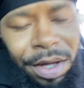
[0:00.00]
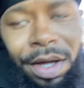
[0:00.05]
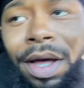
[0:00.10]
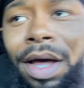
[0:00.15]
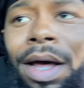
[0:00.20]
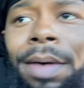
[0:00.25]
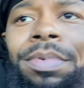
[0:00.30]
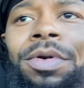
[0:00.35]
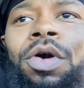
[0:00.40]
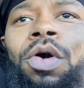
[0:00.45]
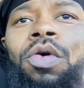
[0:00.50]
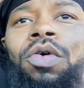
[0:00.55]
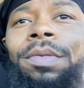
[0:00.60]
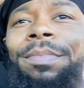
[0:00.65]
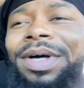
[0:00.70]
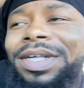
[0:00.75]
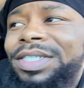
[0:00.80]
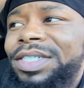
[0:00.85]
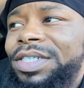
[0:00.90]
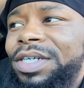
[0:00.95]
I'm cooling
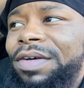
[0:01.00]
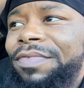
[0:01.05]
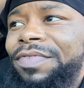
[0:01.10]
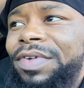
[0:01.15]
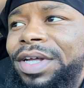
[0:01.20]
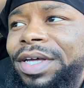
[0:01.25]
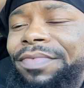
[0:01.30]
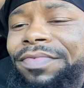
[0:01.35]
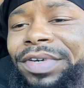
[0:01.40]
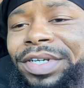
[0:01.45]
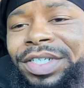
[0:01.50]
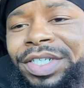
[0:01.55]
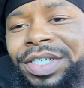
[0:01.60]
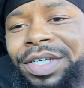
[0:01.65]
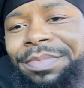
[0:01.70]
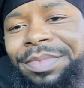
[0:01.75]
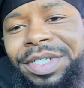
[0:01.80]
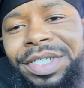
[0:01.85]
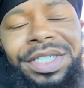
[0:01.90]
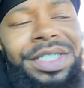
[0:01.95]
myself, leaving the
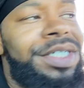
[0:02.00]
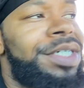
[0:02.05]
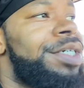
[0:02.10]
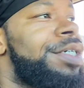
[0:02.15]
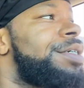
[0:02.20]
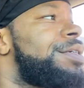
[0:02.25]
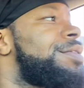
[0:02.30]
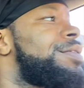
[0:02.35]
gym and shit.